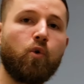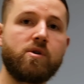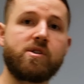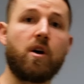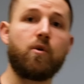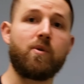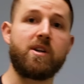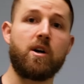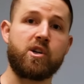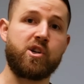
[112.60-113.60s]
horizontal
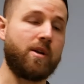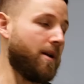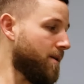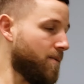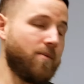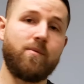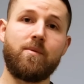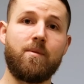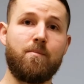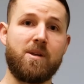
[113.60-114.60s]
adduction,
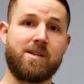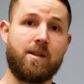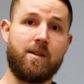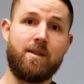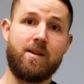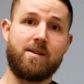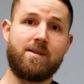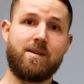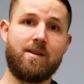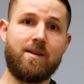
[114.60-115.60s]
basically
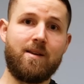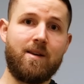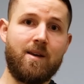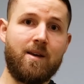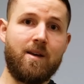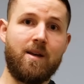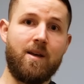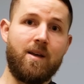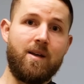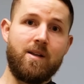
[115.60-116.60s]
this.
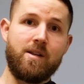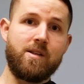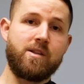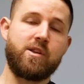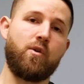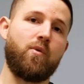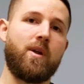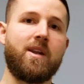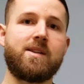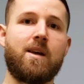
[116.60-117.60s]
So
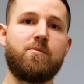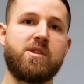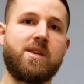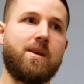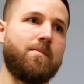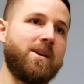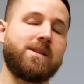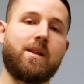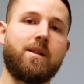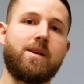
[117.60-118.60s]
anytime you see
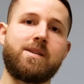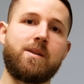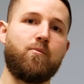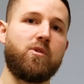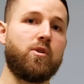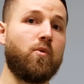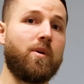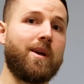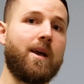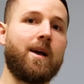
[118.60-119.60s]
basically someone
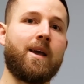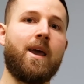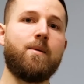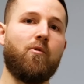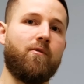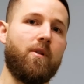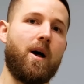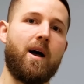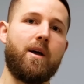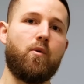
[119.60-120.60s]
doing a cable
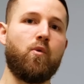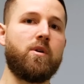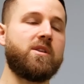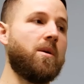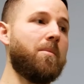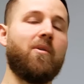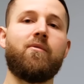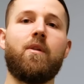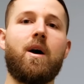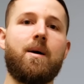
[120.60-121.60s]
fly or a dumbbell
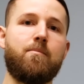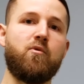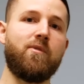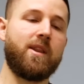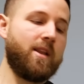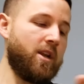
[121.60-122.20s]
fly, moving the